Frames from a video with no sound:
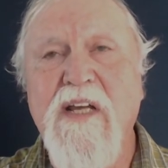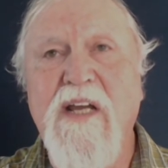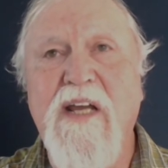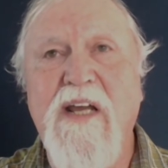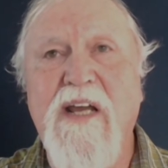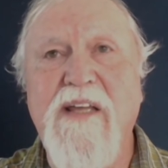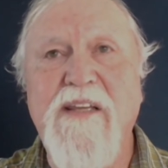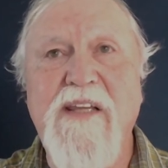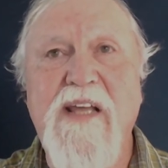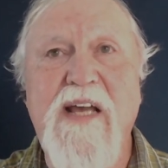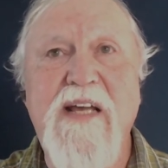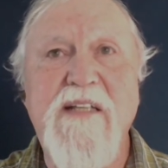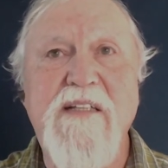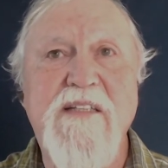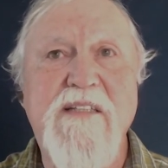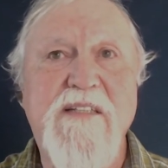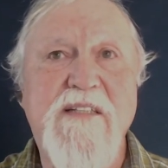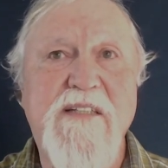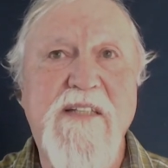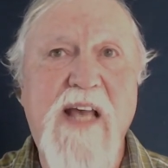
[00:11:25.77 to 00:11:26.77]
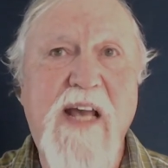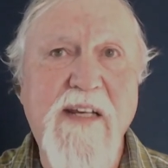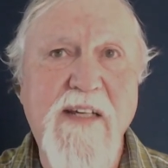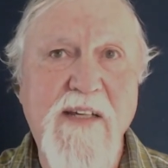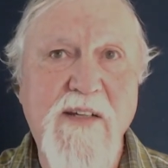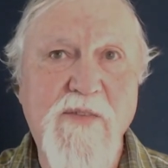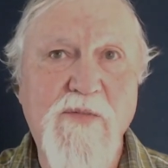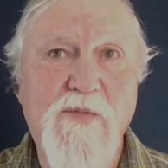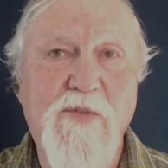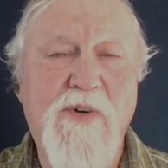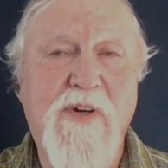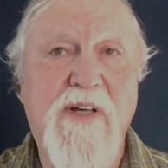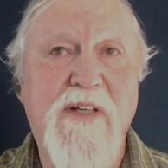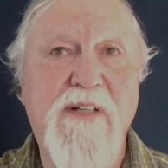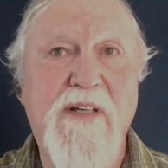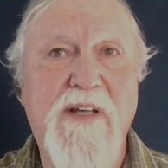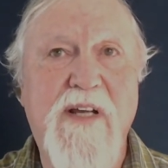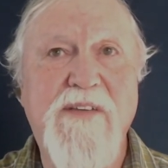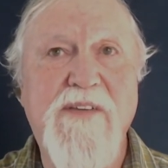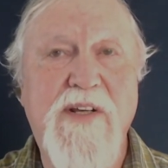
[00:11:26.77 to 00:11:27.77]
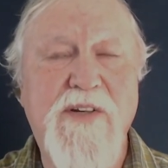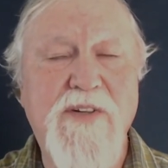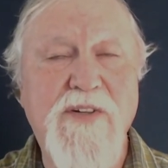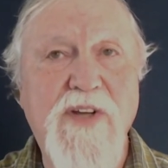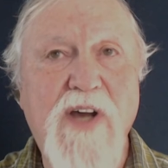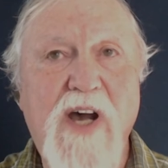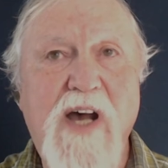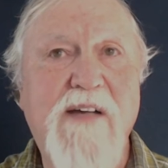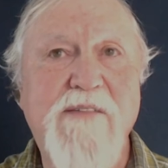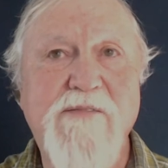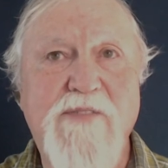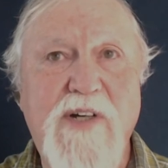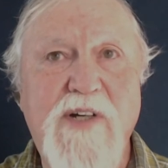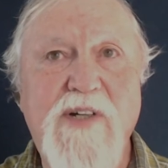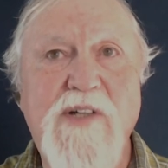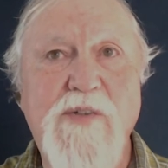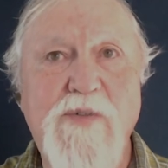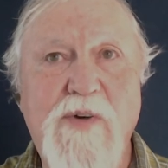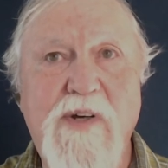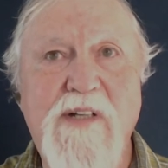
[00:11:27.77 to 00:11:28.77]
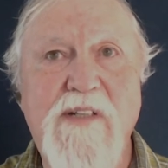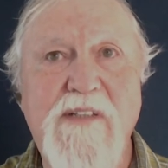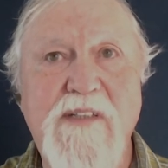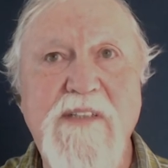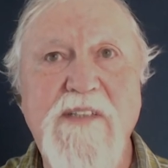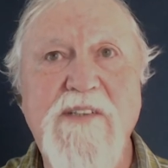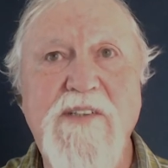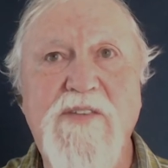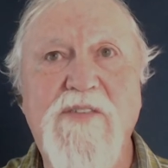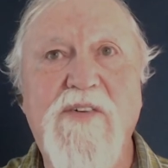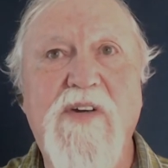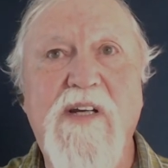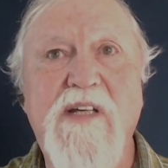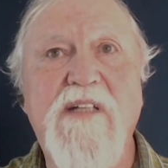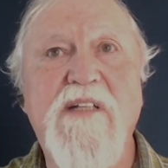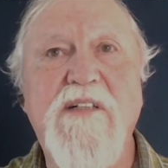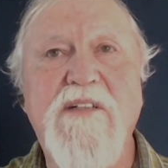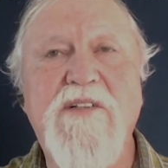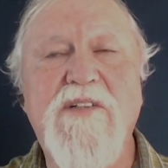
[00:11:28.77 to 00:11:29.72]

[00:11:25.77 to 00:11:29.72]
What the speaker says: And that second one, and they're not very well integrated,